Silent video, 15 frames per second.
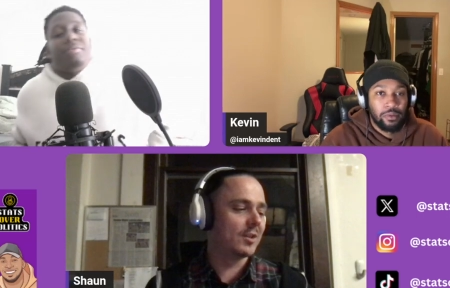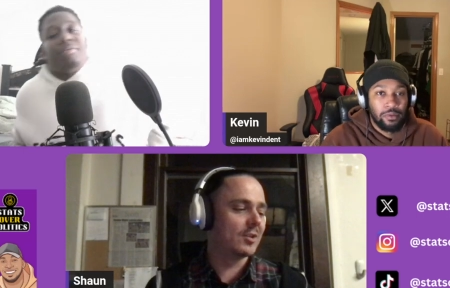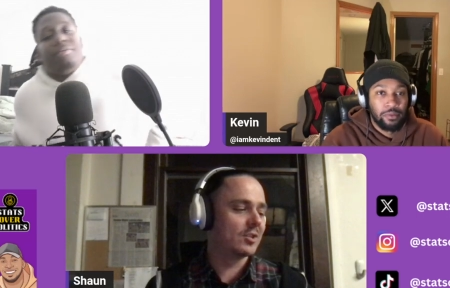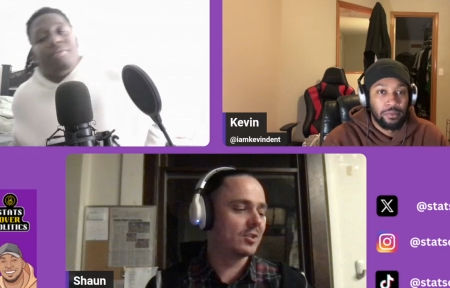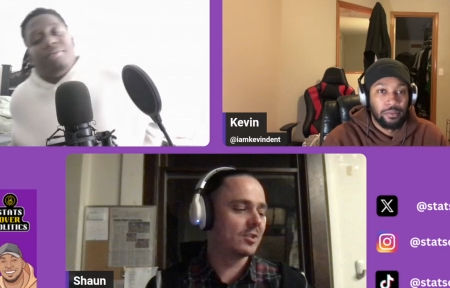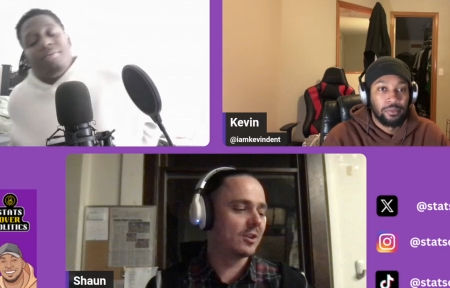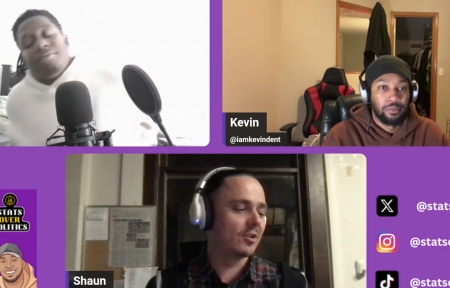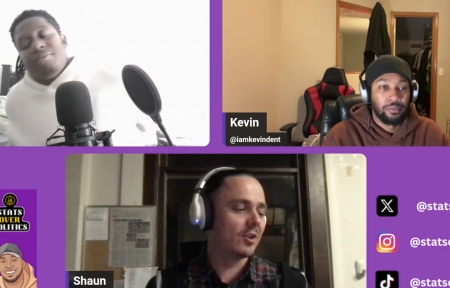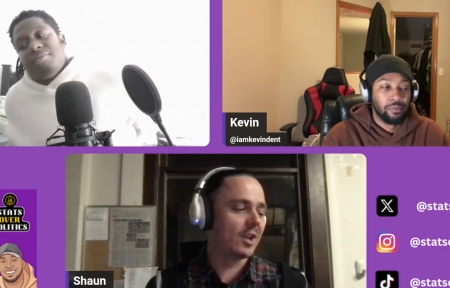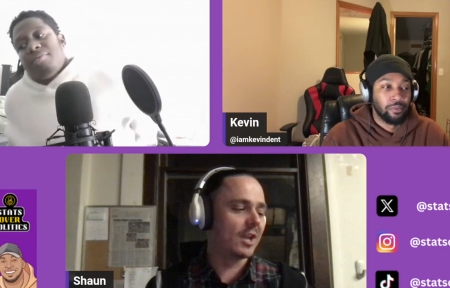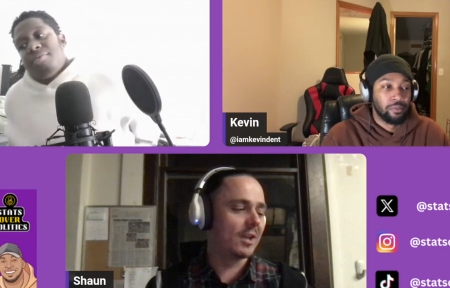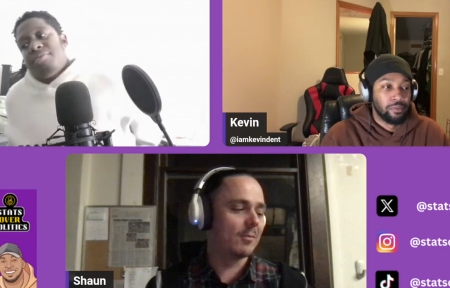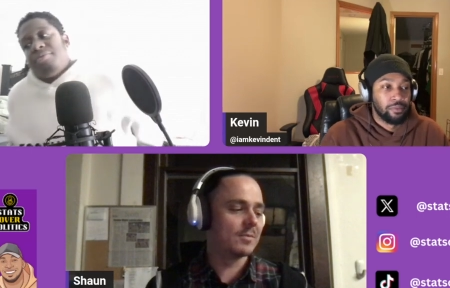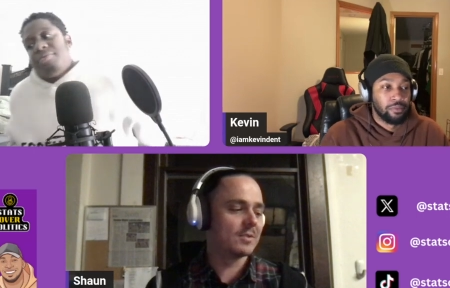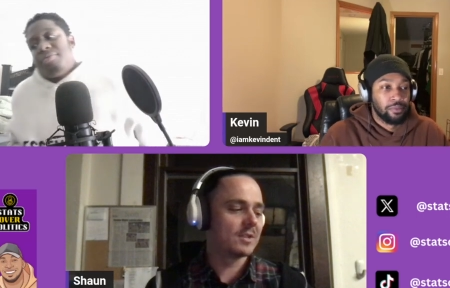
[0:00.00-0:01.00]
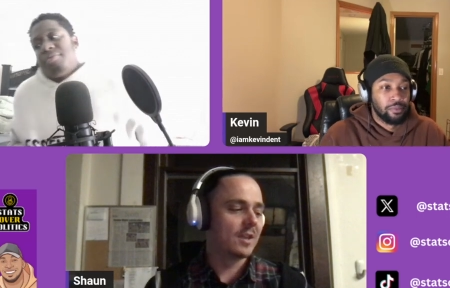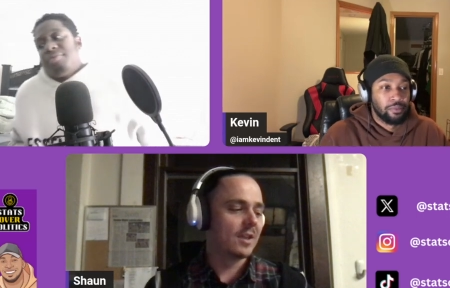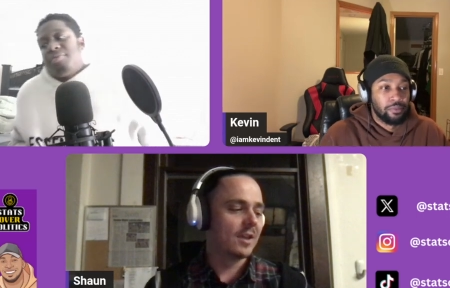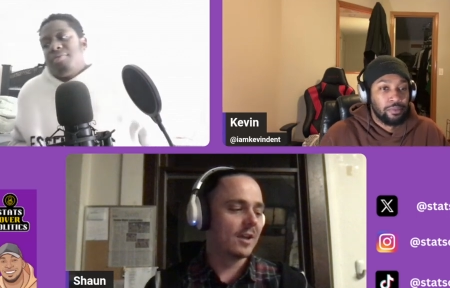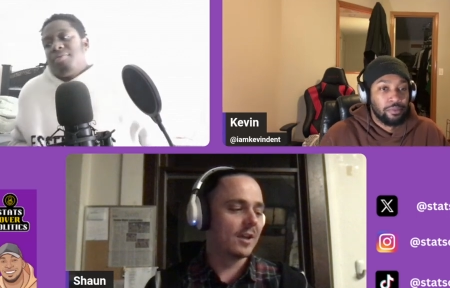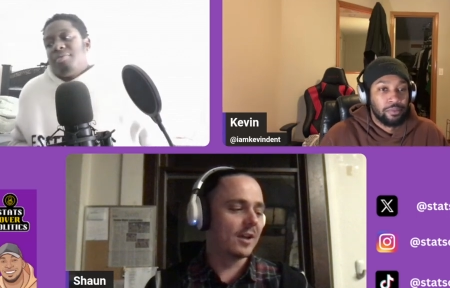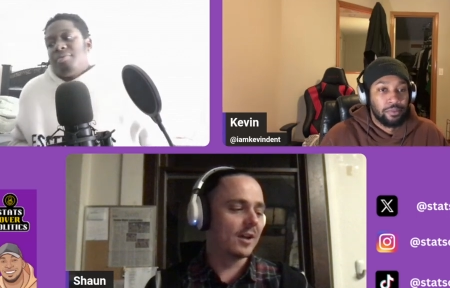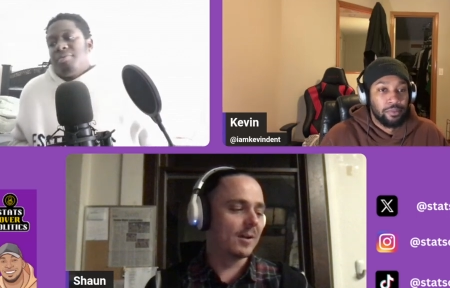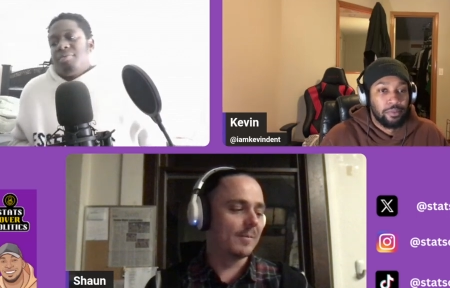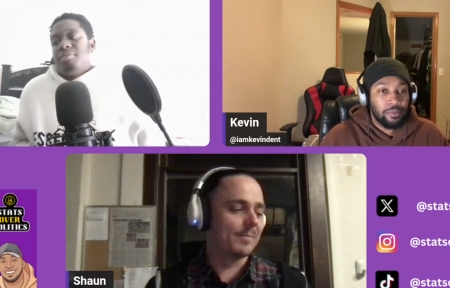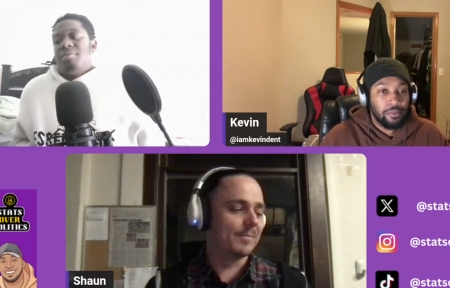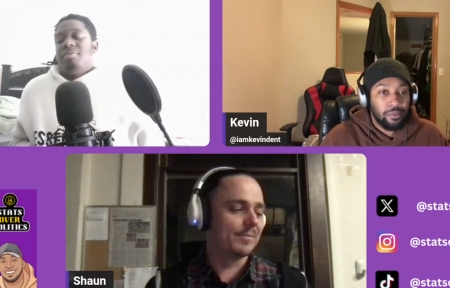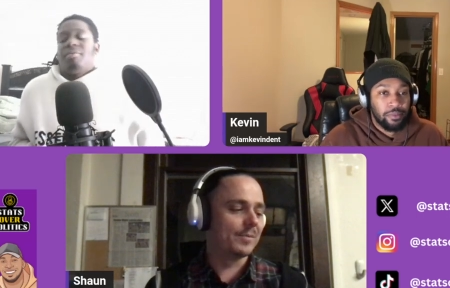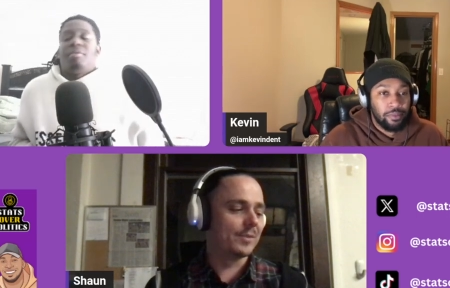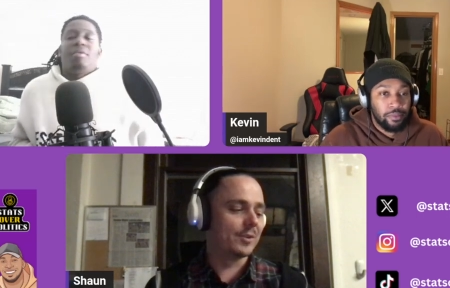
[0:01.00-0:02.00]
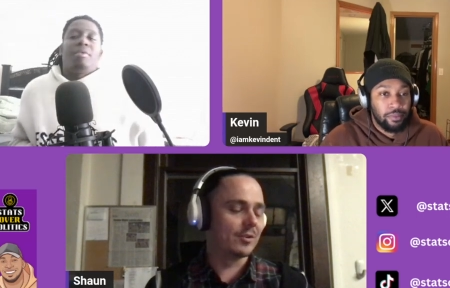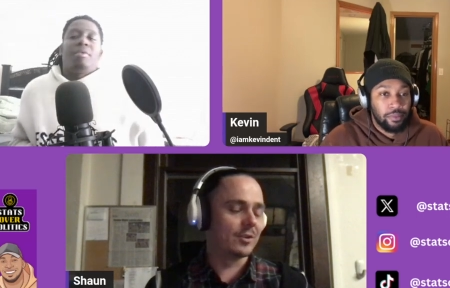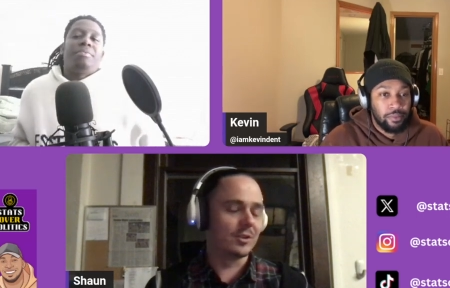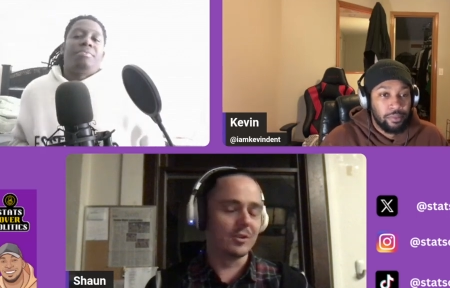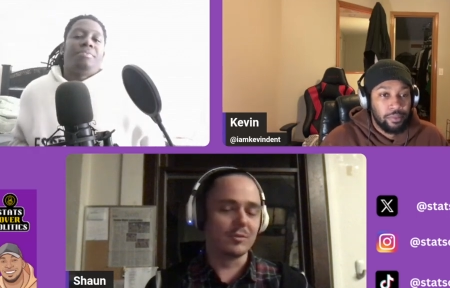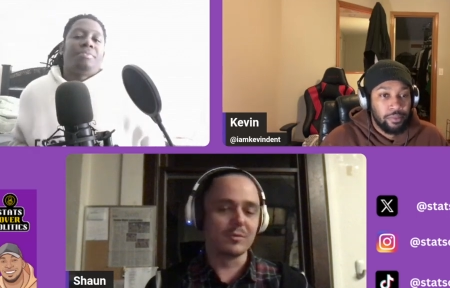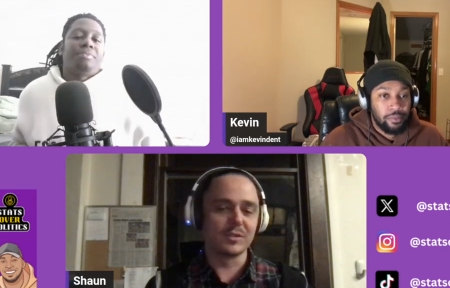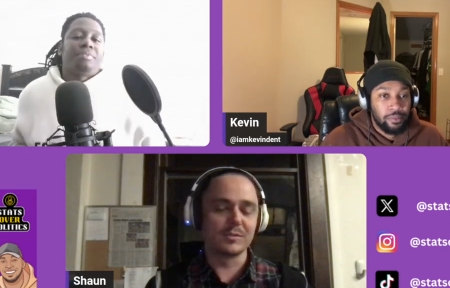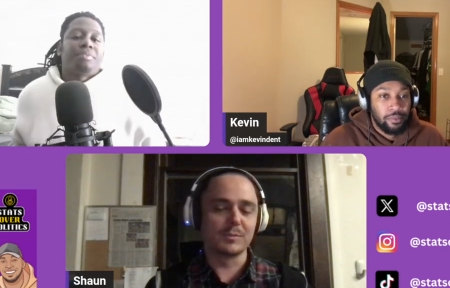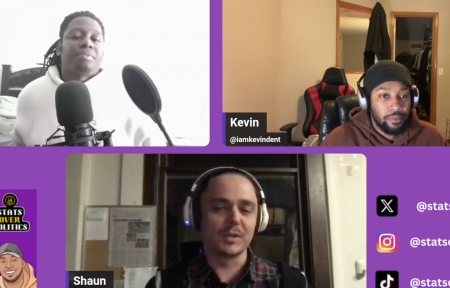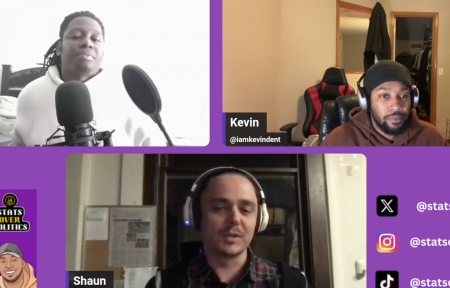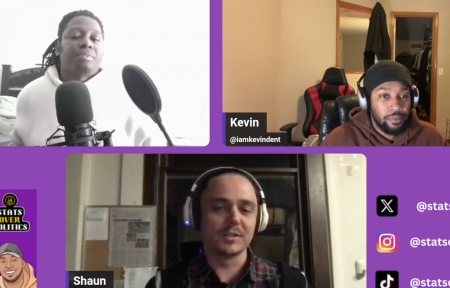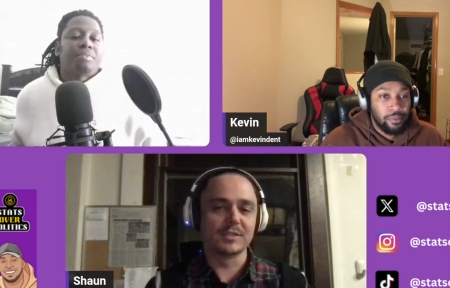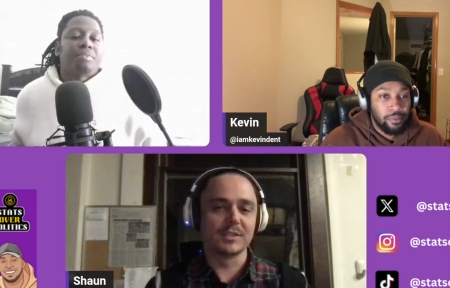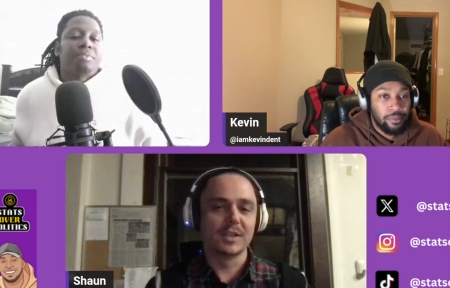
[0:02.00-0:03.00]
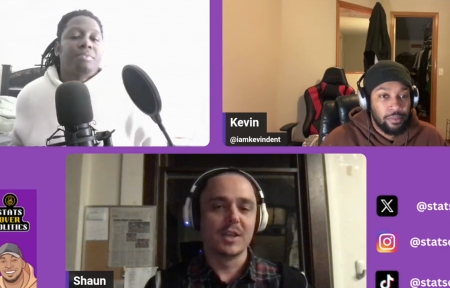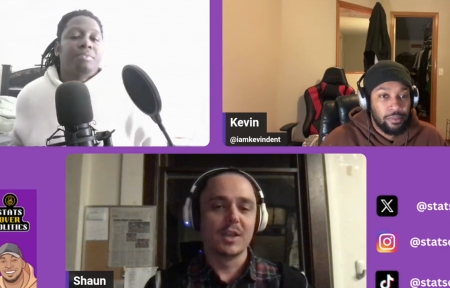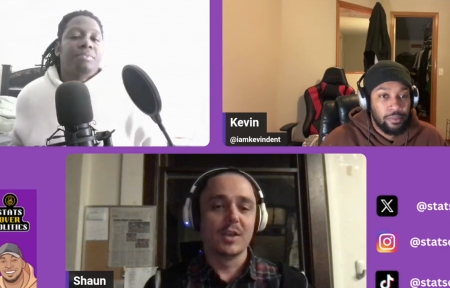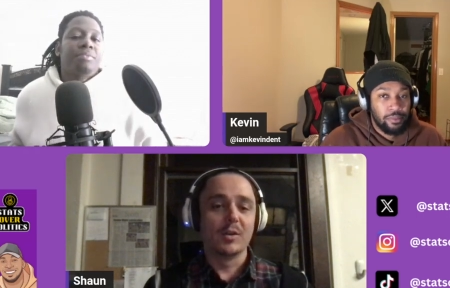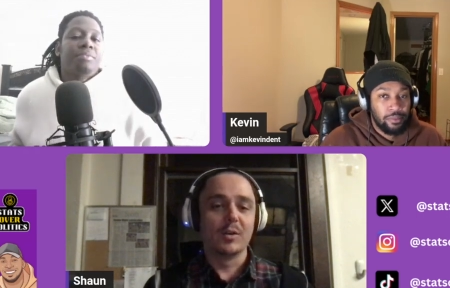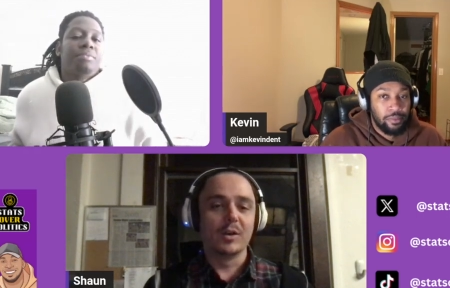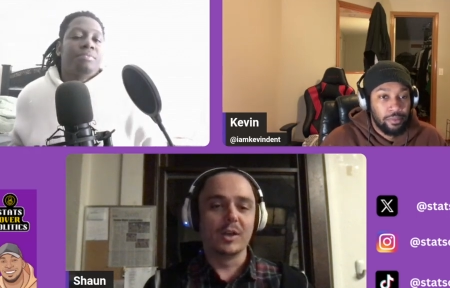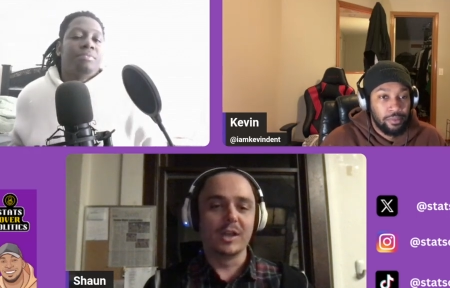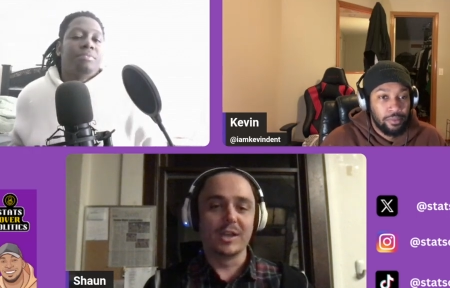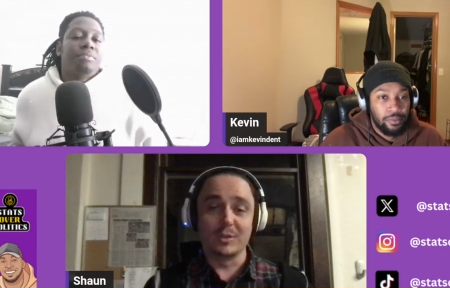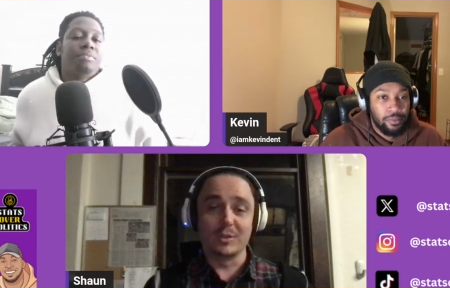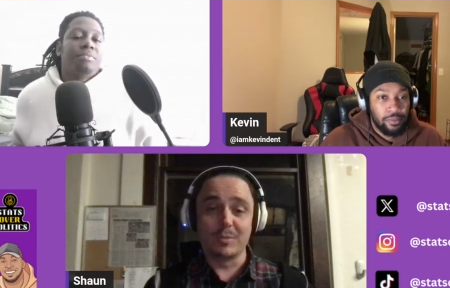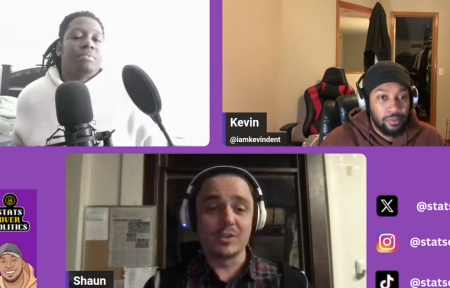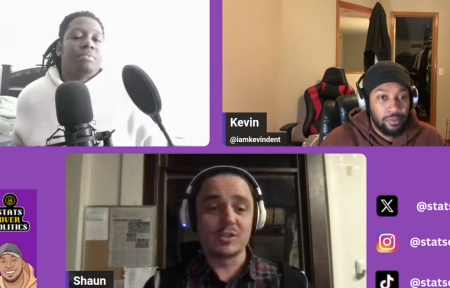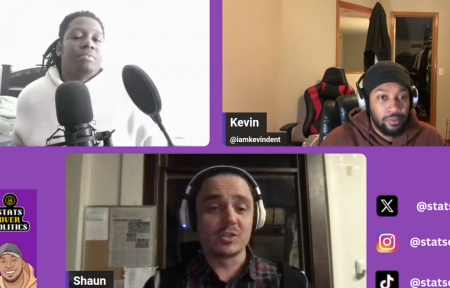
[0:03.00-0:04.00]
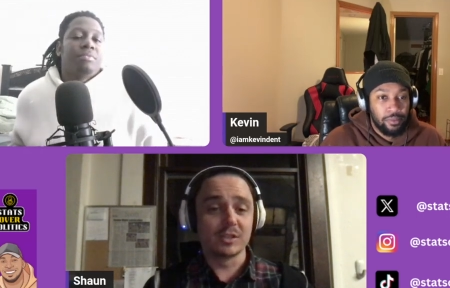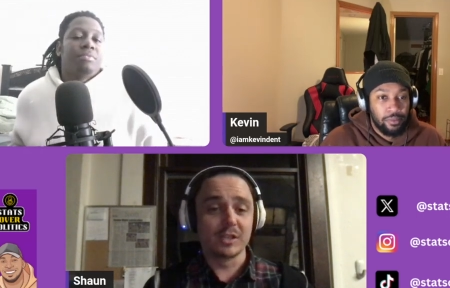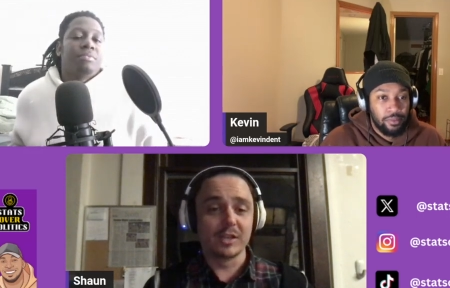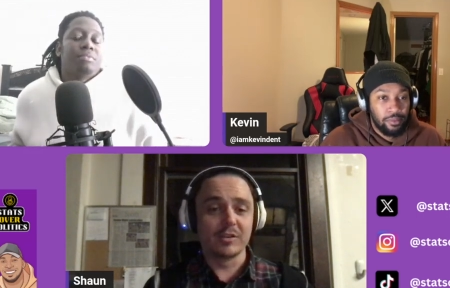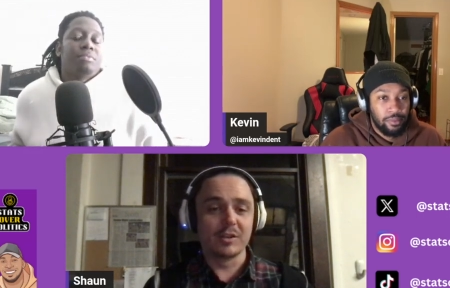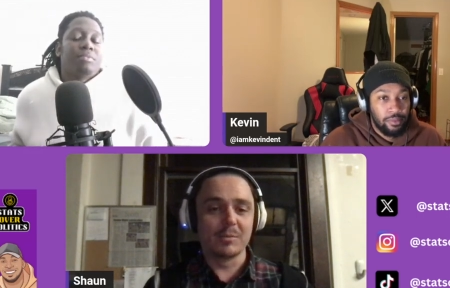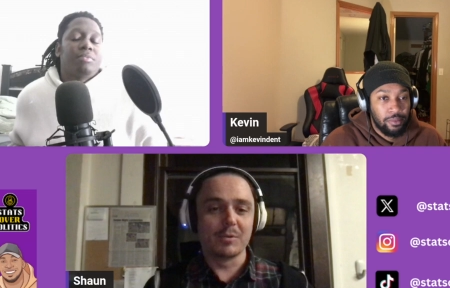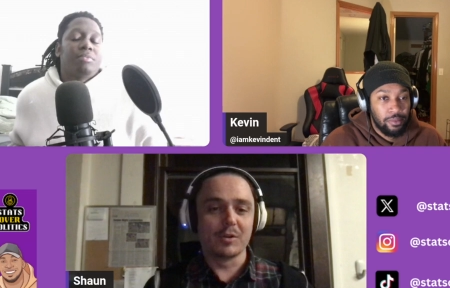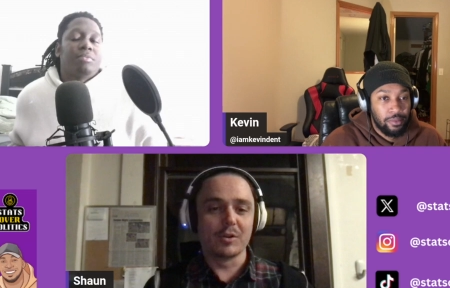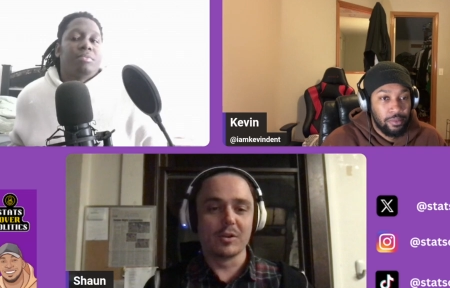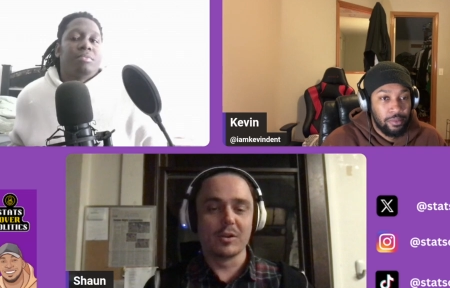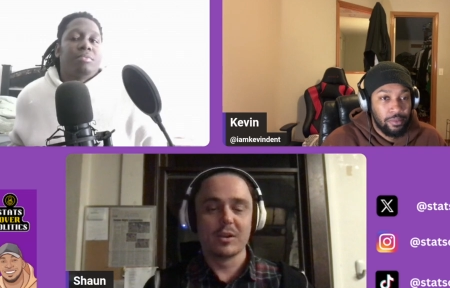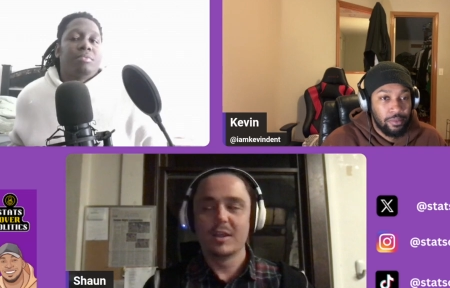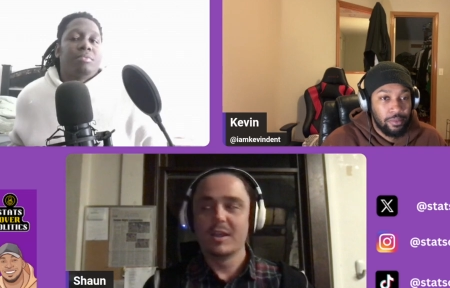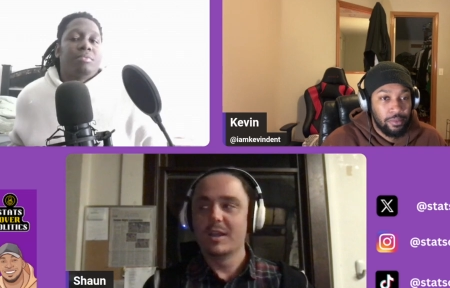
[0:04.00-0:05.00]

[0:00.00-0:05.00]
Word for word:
Speaker 1: mentioned their names um, during your response, and you mentioned Larry Bird.